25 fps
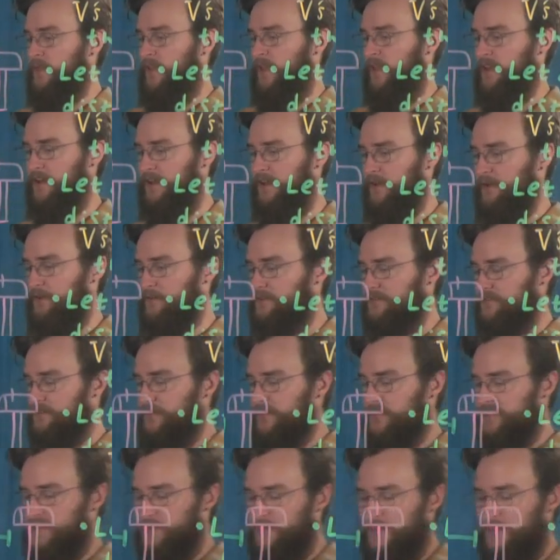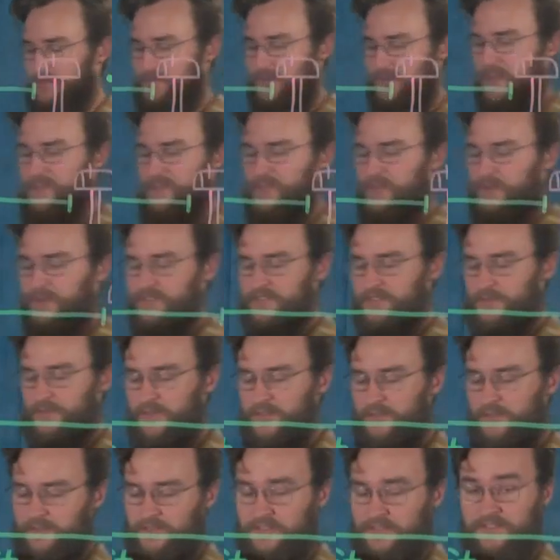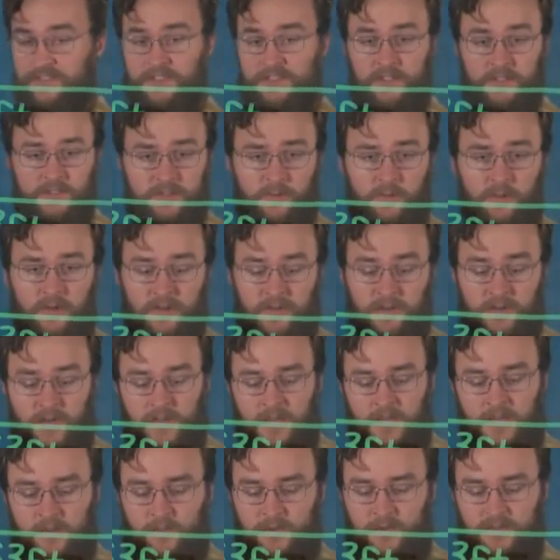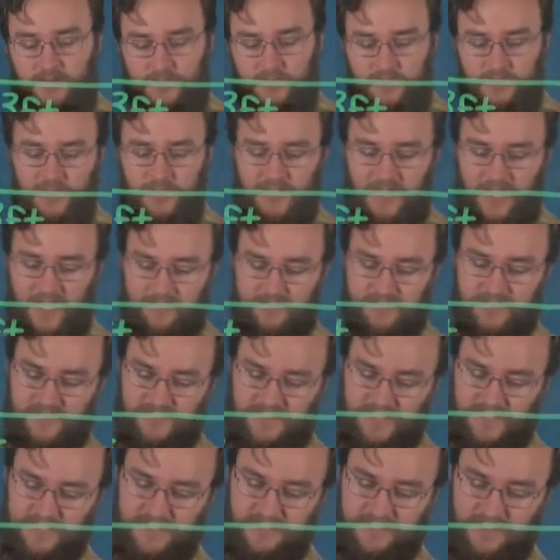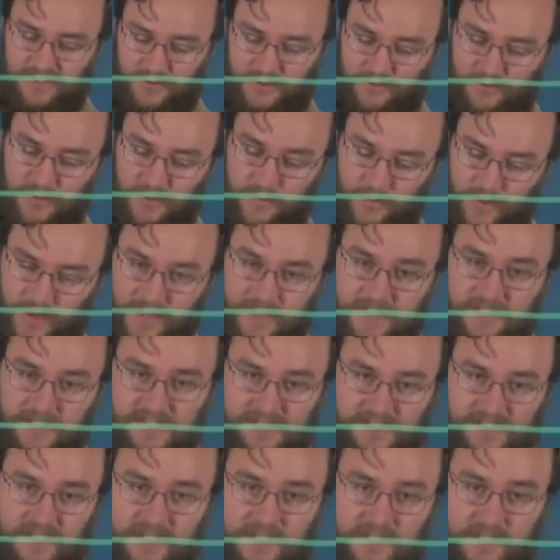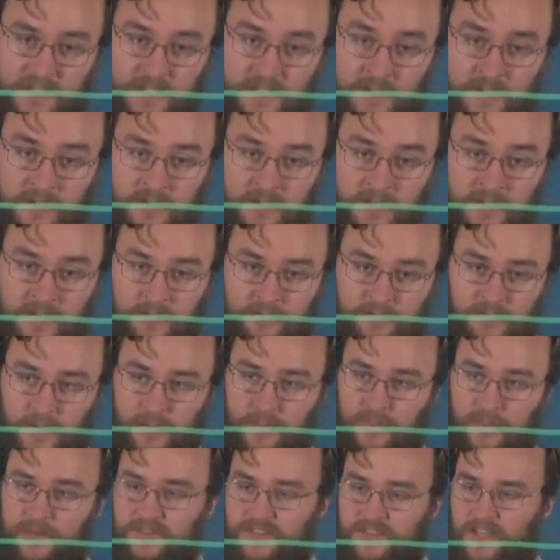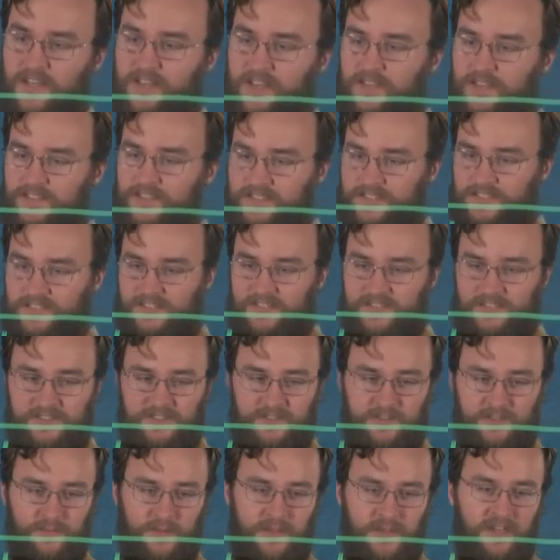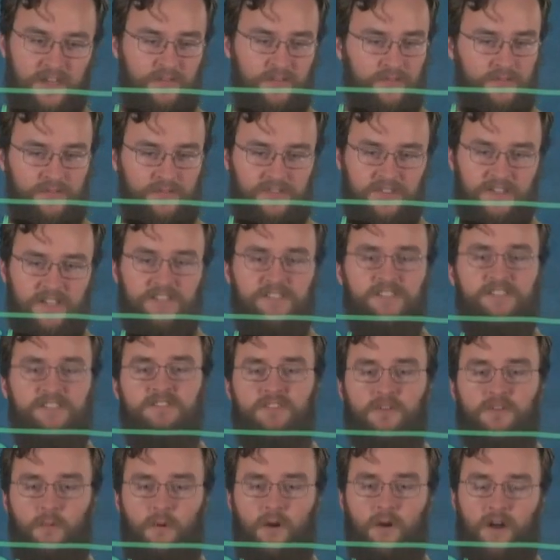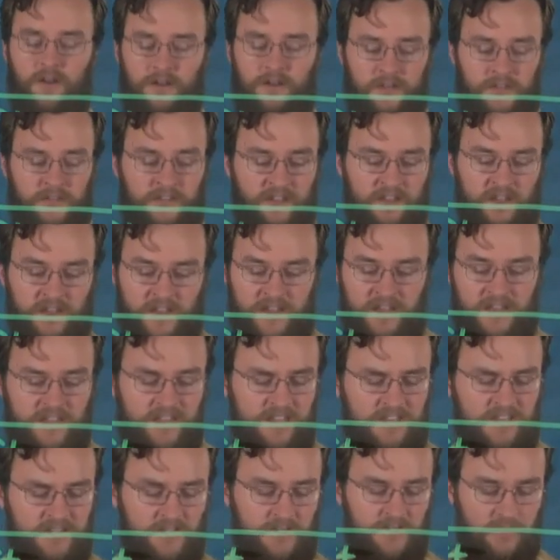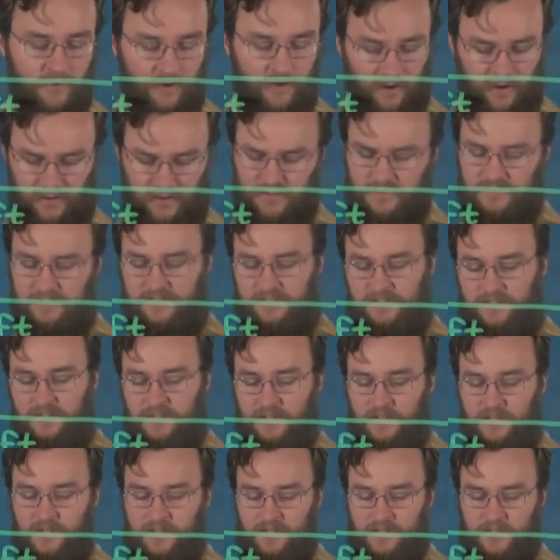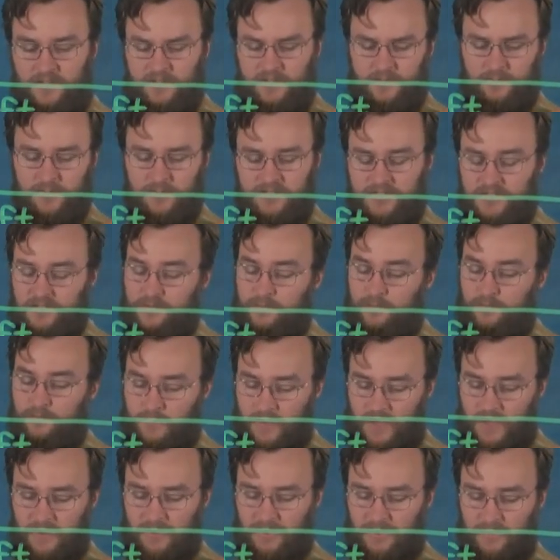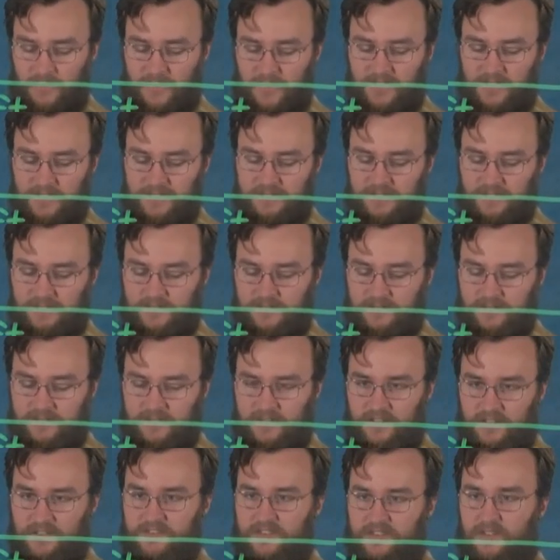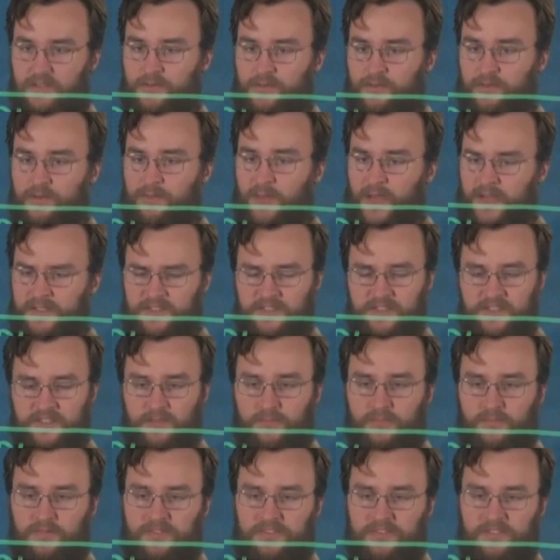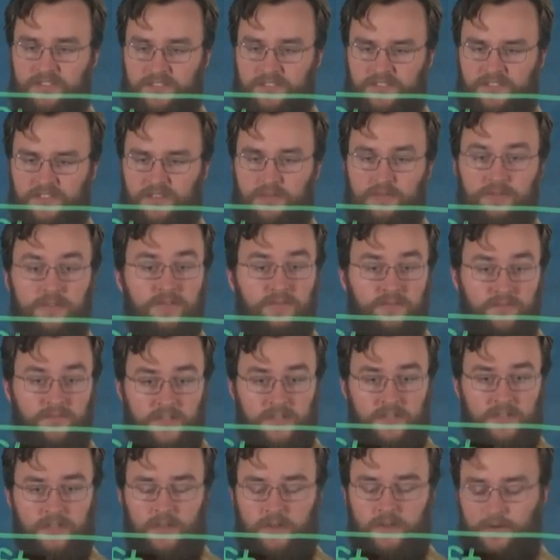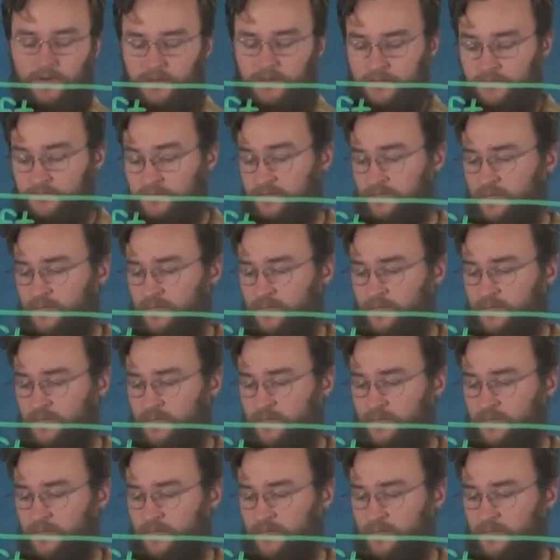And now choice number 5 here is a bit of a silly one, but you could have 63 minus D represent the distance remaining for Vanessa to walk in yards, which is weird because 63 matches up with 63 feet here,